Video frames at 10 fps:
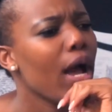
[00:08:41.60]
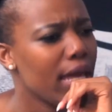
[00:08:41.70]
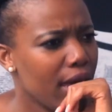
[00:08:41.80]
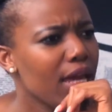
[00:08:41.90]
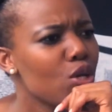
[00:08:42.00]

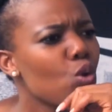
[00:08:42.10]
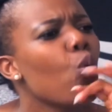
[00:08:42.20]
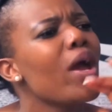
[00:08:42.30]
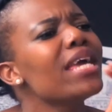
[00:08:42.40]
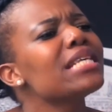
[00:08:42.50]

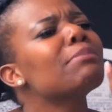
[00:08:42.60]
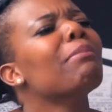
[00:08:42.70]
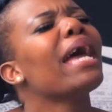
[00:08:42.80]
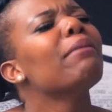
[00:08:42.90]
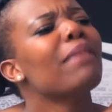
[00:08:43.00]
again, where is
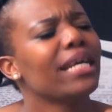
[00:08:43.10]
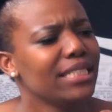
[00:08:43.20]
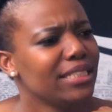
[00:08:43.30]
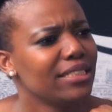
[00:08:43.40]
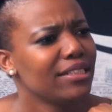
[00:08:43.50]
my money?